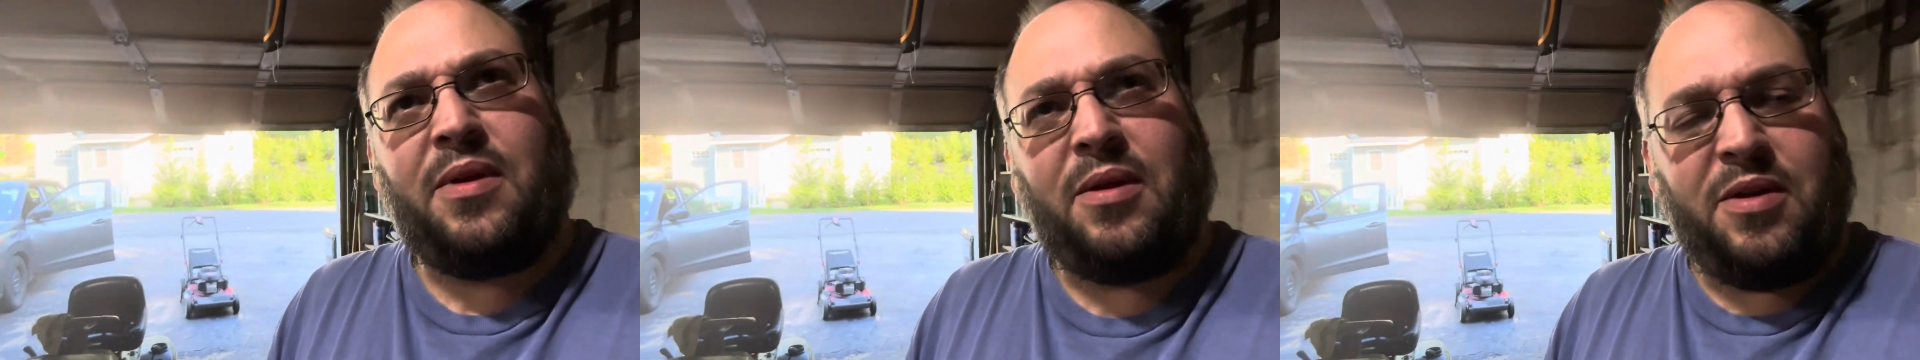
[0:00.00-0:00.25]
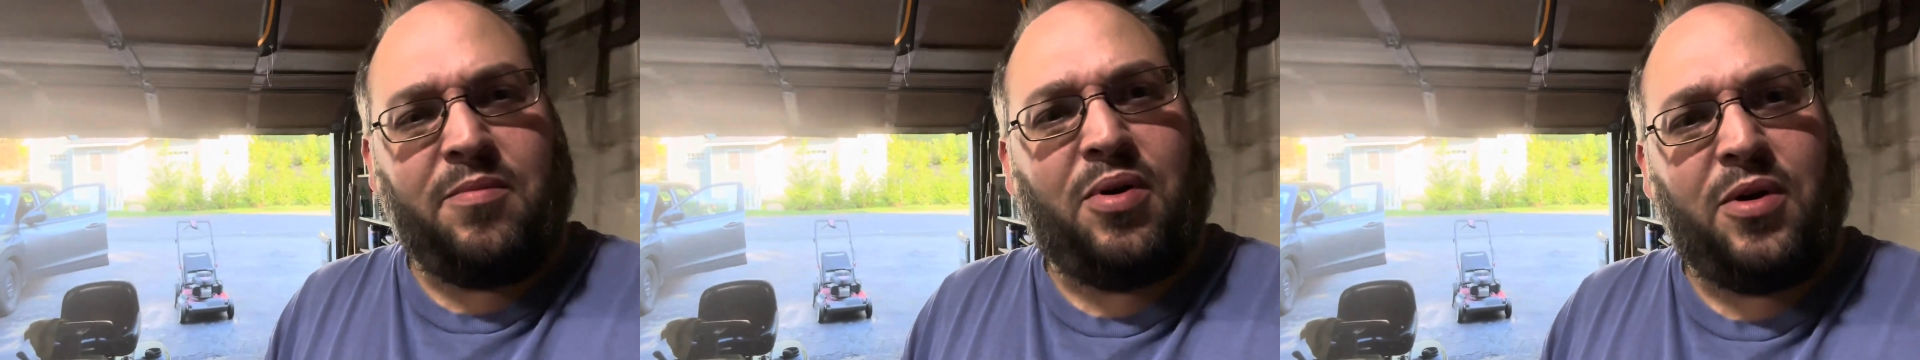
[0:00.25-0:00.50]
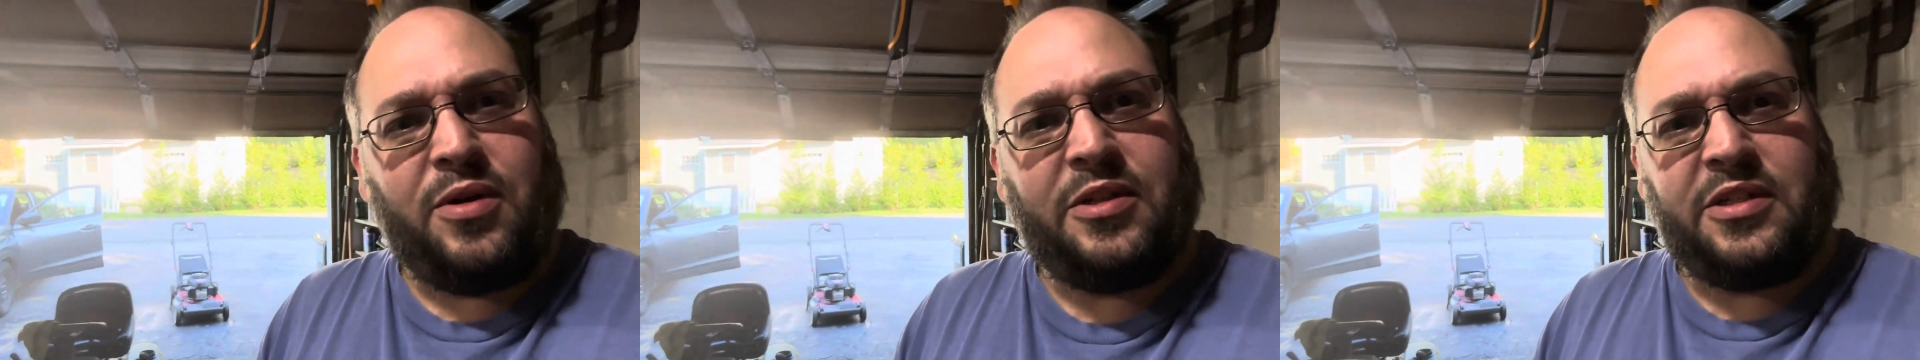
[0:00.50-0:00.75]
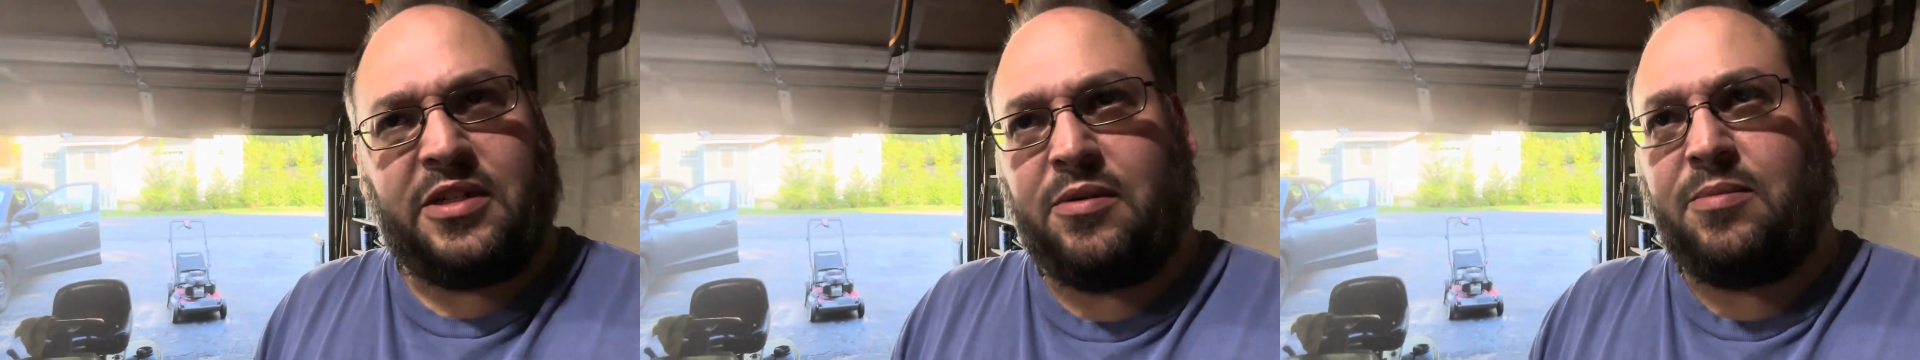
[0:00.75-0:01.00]
impulse
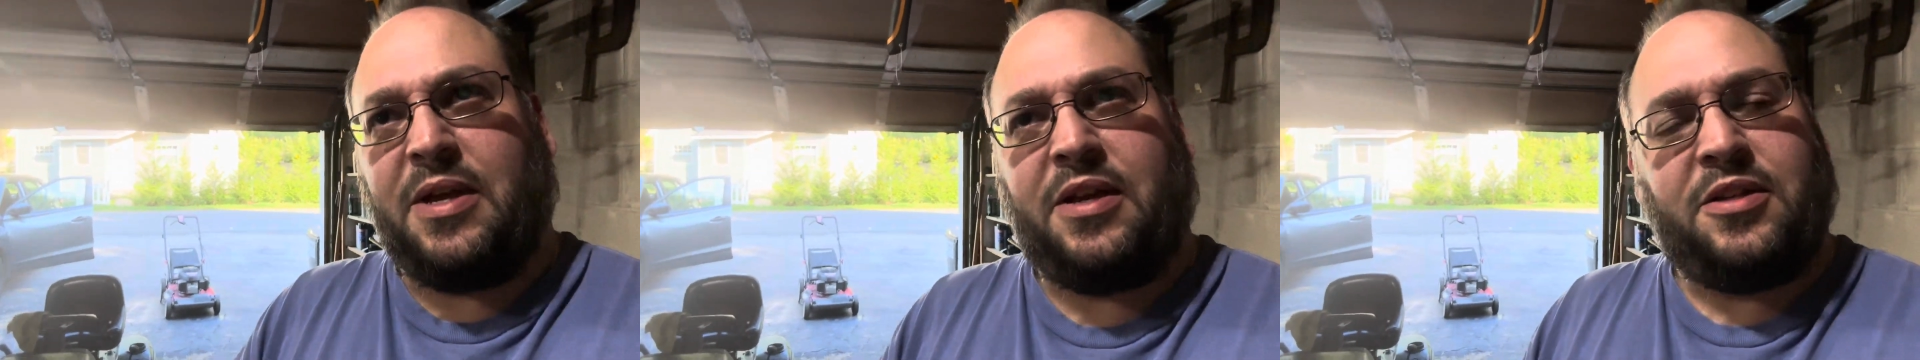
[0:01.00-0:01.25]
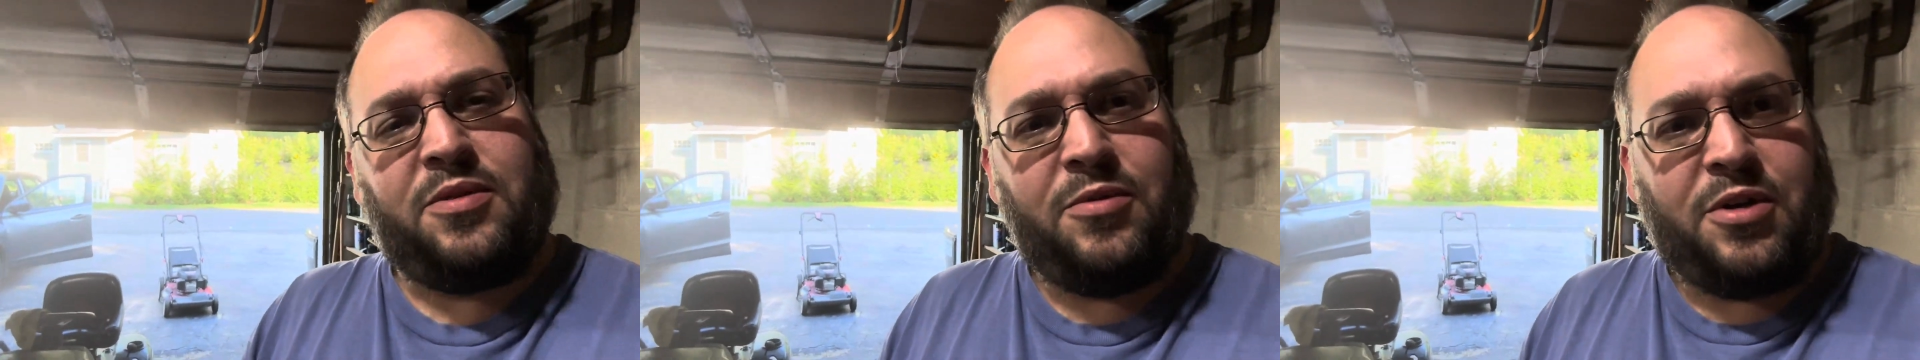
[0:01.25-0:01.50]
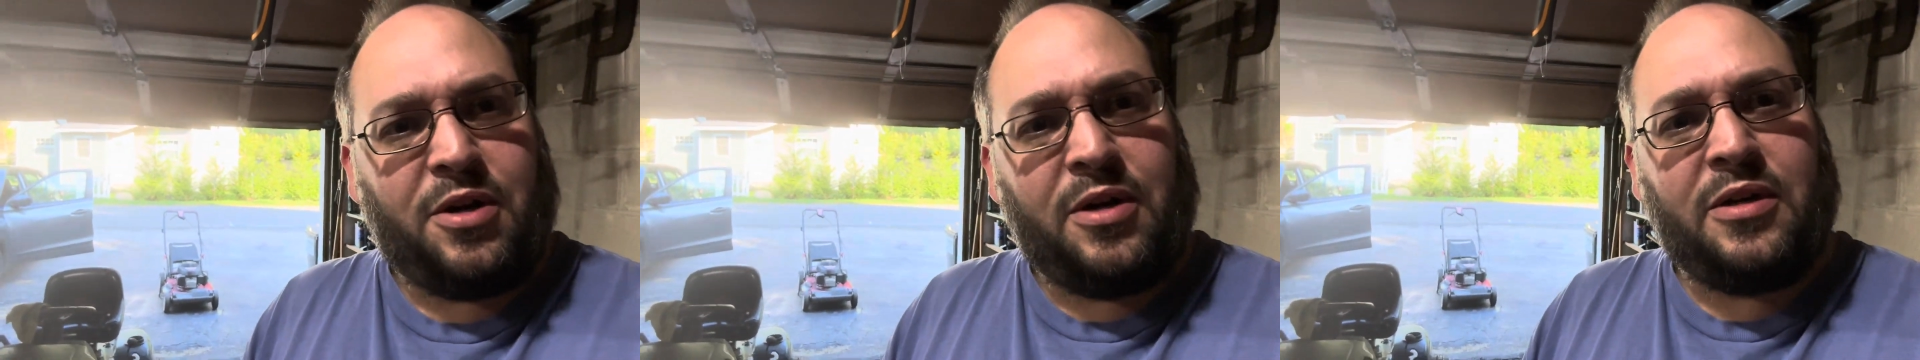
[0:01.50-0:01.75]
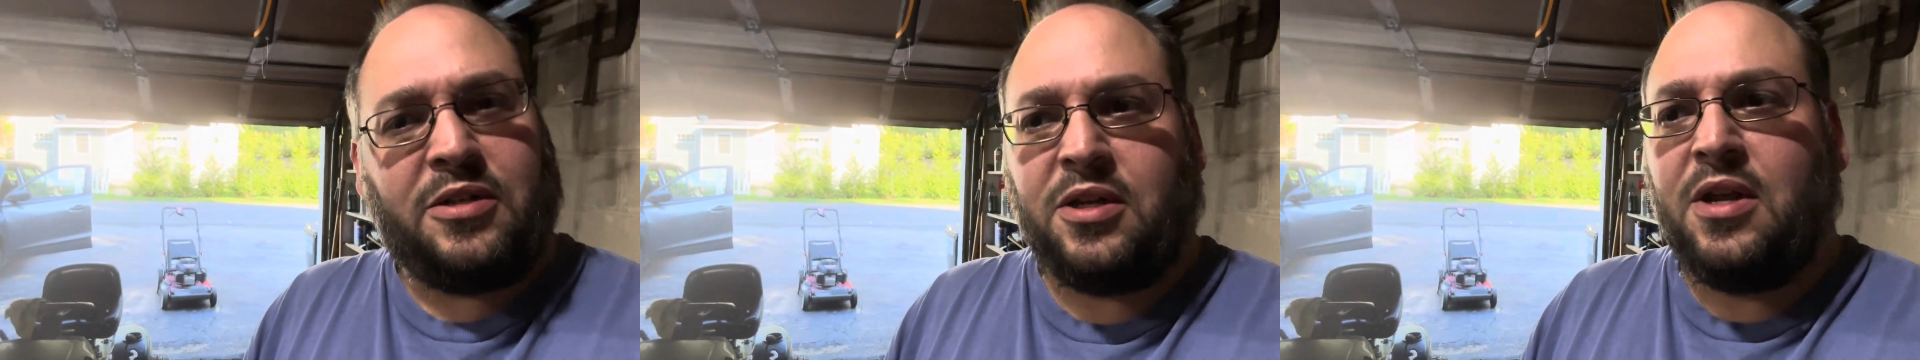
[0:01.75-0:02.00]
as I was making some
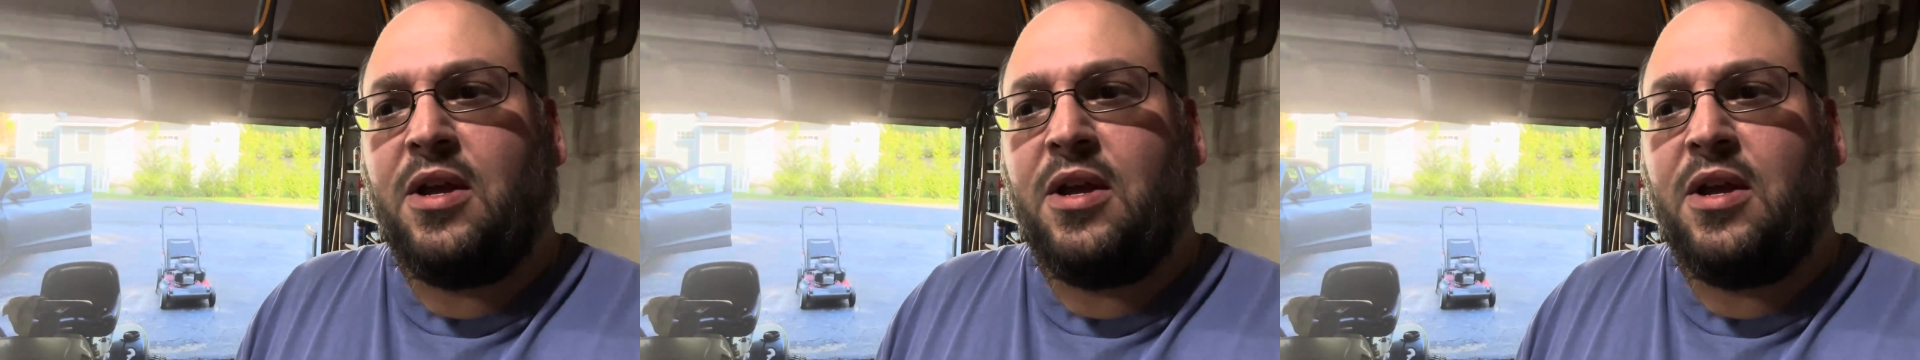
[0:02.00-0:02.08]
turns,